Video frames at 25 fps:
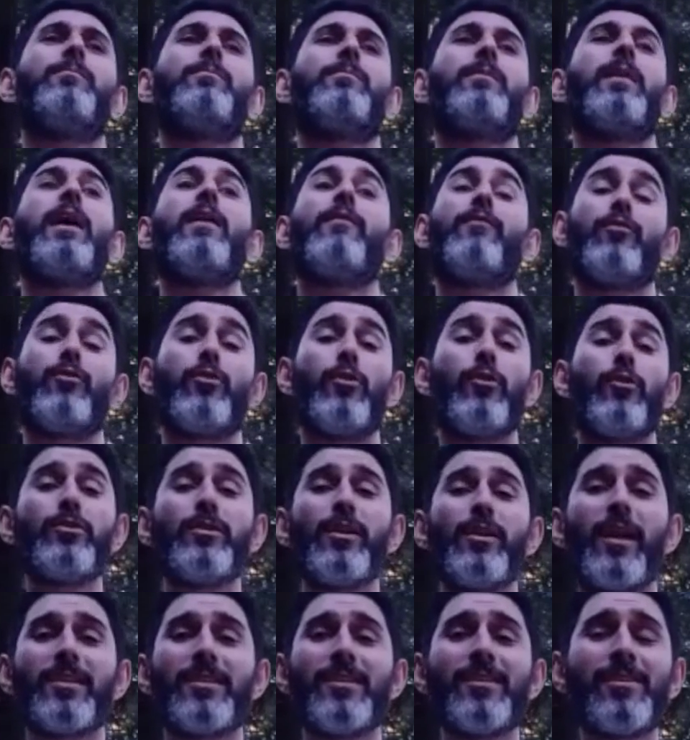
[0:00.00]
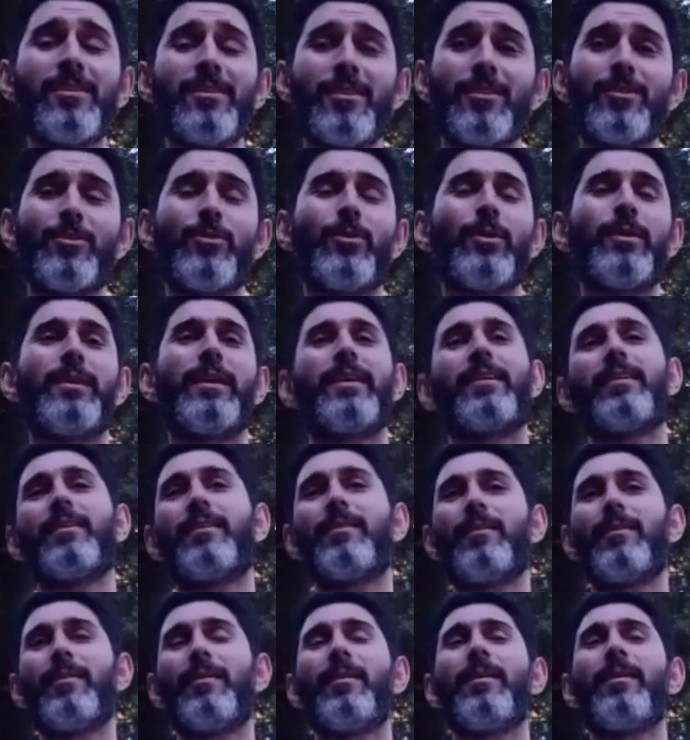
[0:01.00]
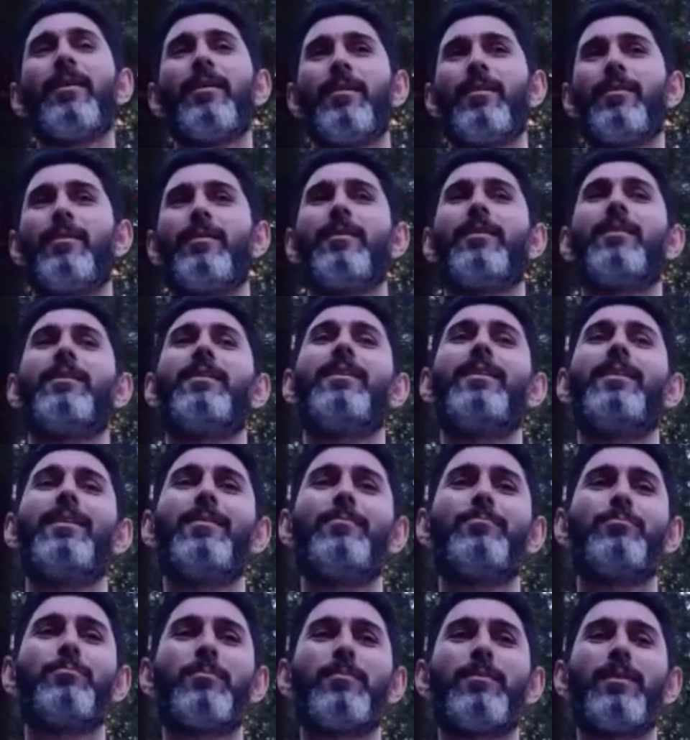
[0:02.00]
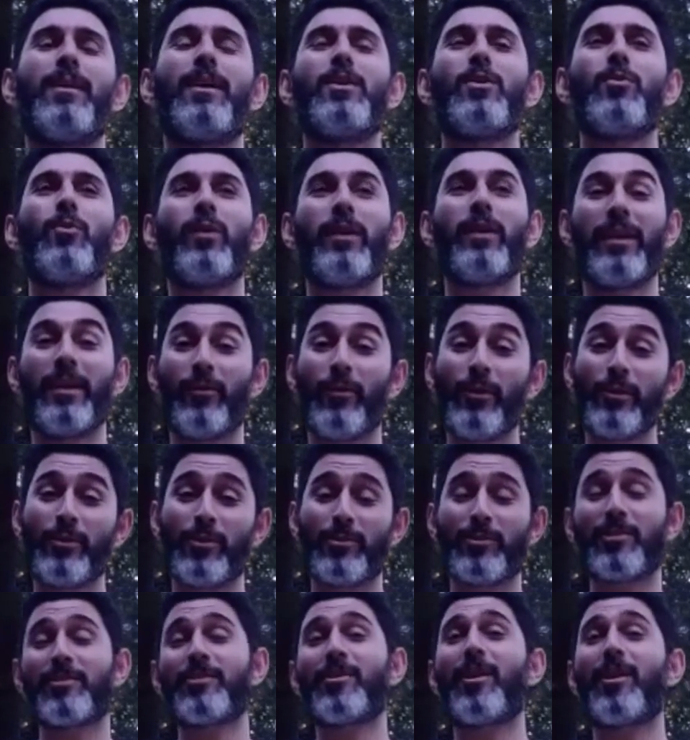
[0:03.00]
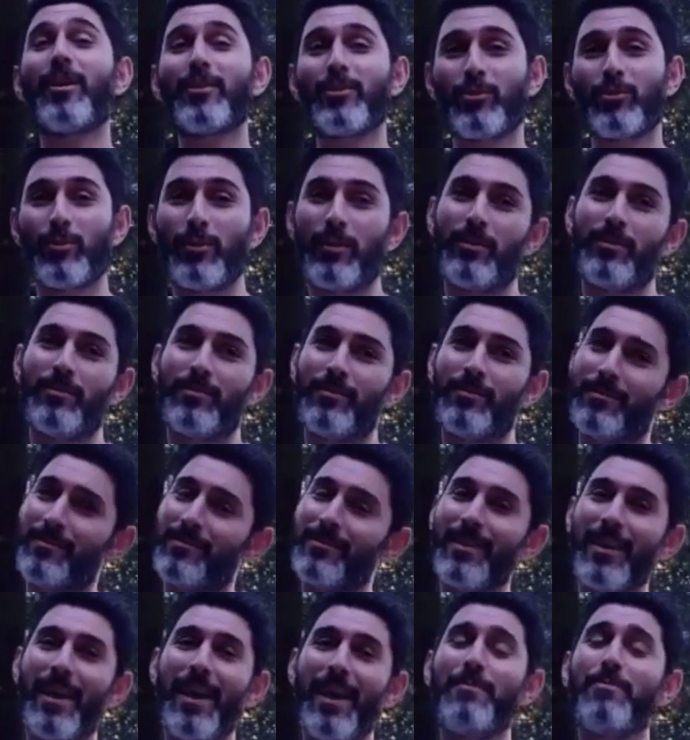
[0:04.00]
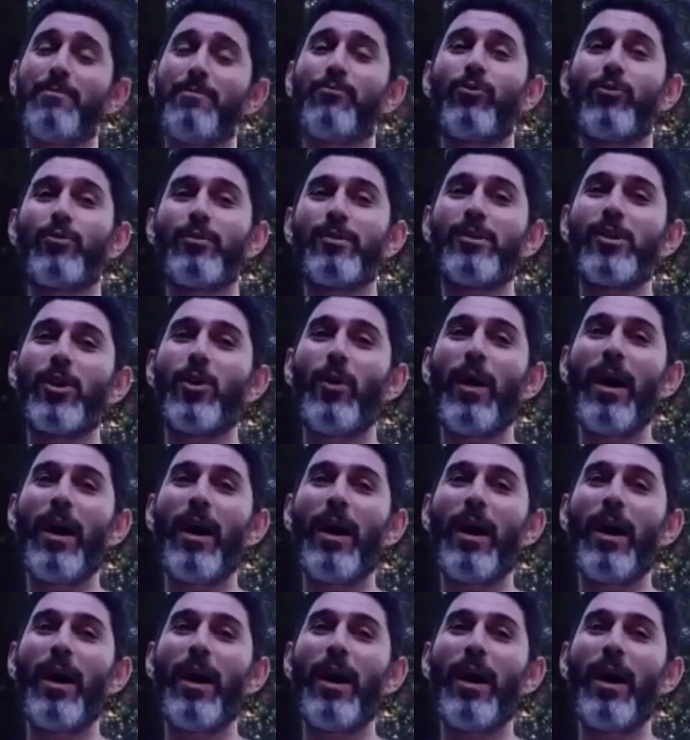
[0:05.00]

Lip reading: Yeah, for those of you guys listening to it, like, and you want to increase your testosterone, hey, before you go